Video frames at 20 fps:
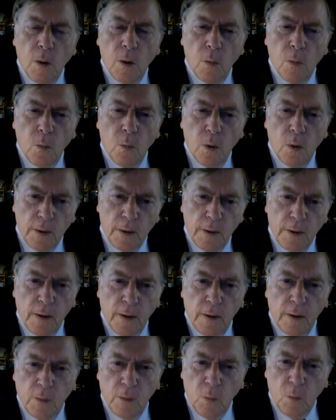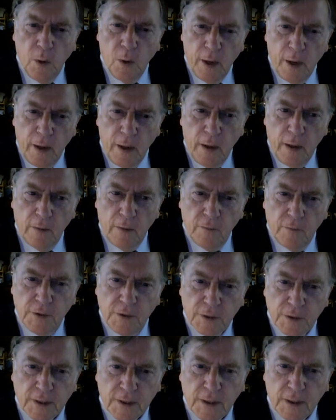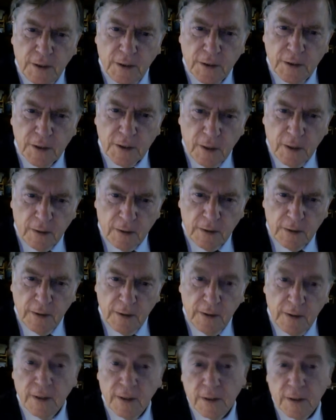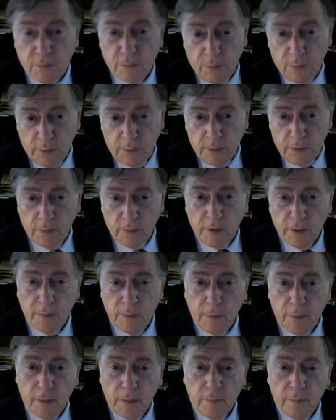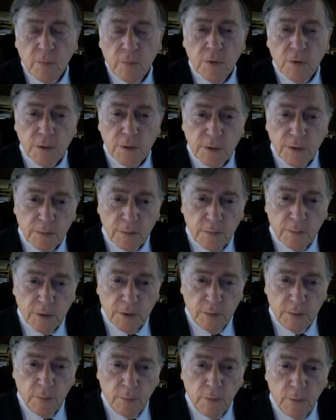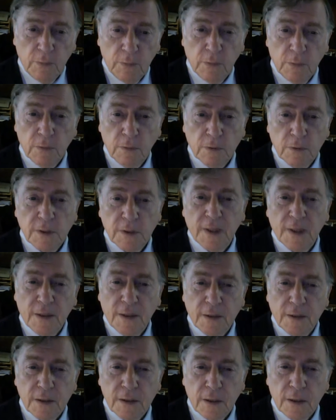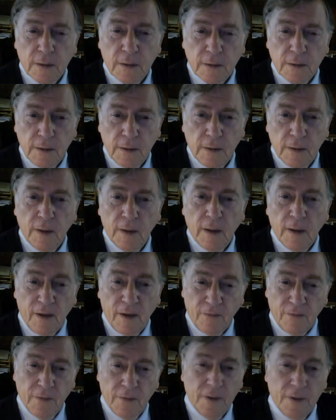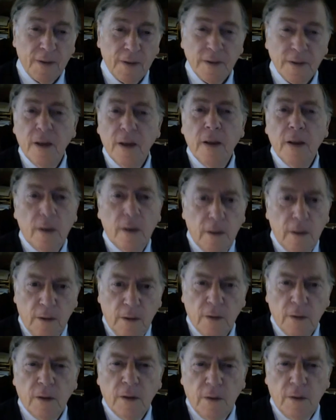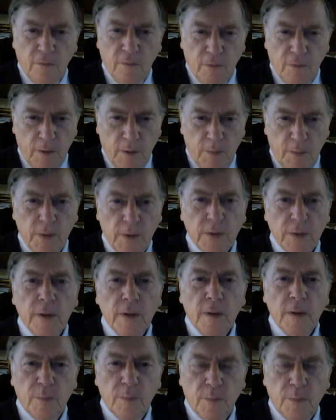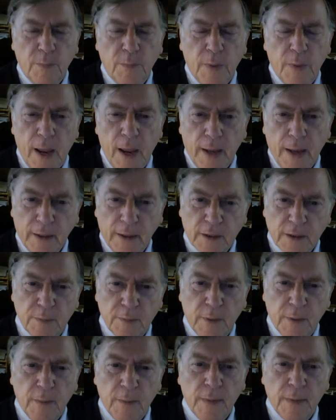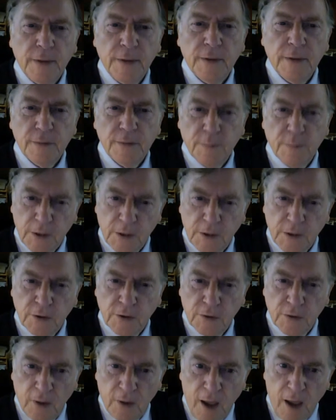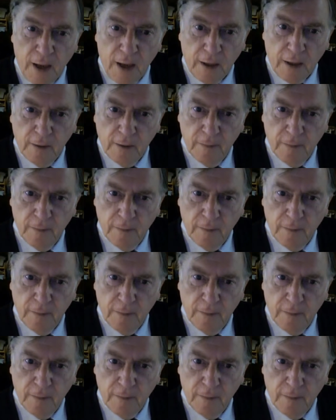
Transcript: One way of just getting started, and that's what we're talking about, just some simple rules to get started. After that, you can develop it and experiment as much as you like.